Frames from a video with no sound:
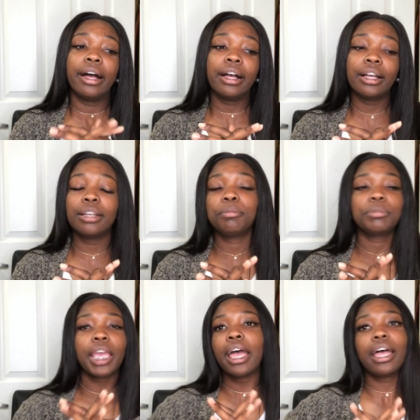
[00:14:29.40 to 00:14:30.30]
Um,
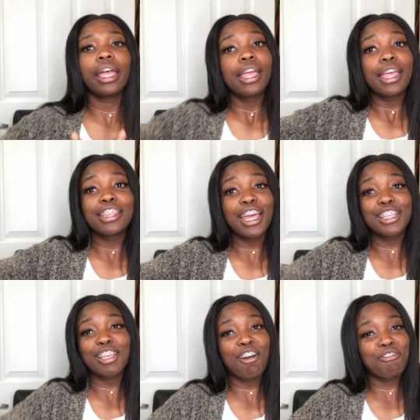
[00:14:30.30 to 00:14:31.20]
yeah. And that
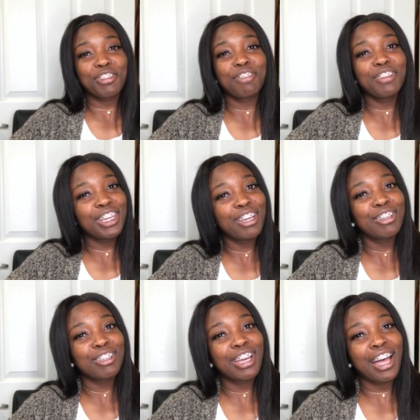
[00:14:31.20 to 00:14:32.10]
is all for the video,
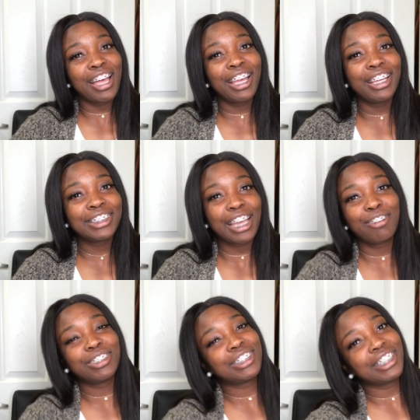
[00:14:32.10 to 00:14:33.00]
you guys. I
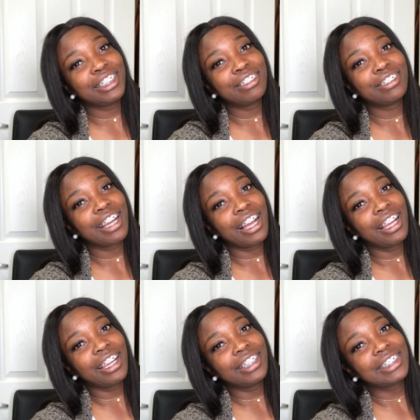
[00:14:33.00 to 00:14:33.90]
will see you
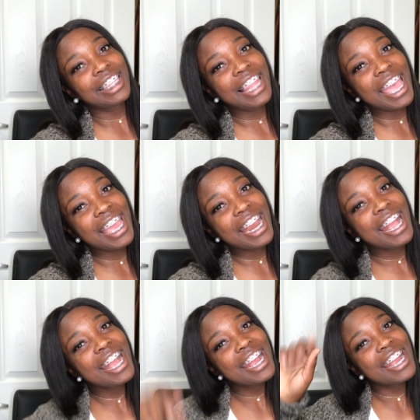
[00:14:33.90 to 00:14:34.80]
guys later.